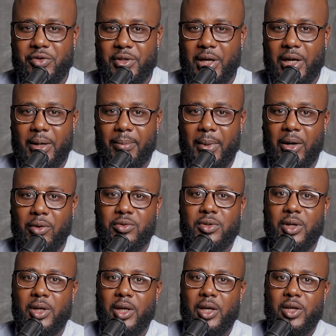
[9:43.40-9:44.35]
you that amount.
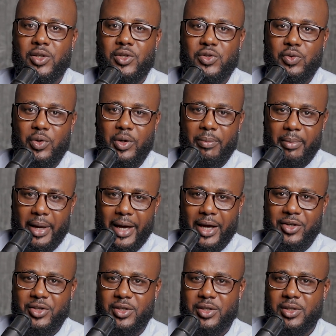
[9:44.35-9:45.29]
So
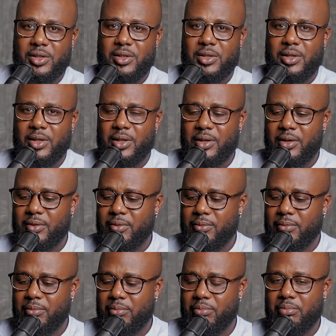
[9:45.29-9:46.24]
imagine
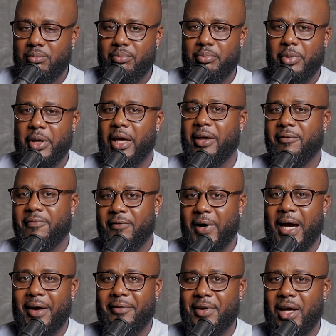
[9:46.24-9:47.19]
paying
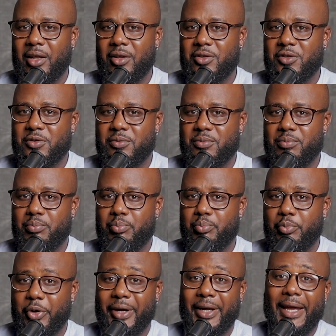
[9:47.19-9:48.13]
$5
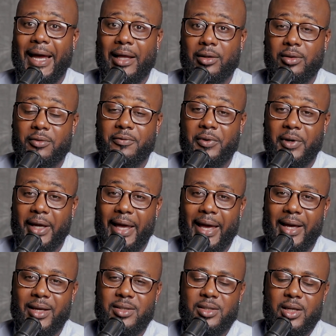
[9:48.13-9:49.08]
per gallon for
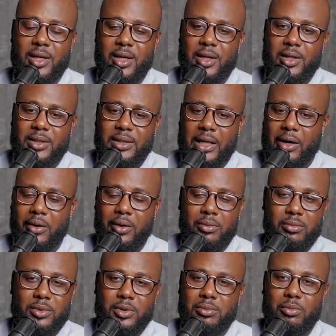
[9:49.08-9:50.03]
gas.
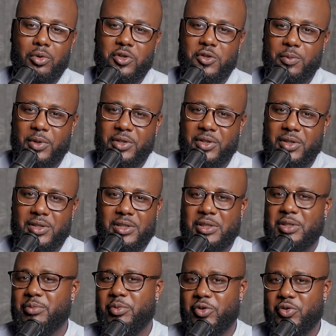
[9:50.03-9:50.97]
Now, in most places,
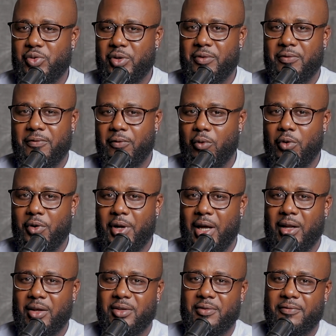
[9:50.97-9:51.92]
it's between
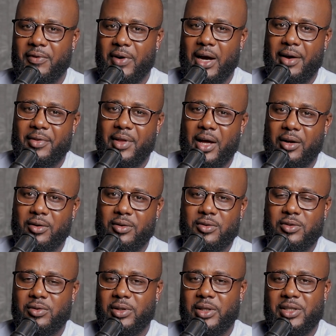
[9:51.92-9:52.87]
$4 and $5.
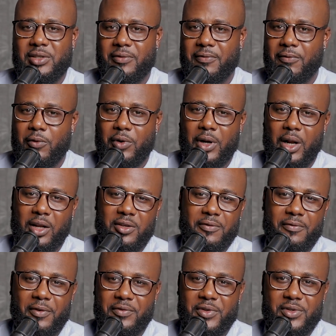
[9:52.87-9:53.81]
So let's say
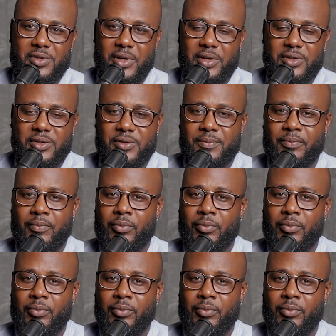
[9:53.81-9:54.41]
$4.50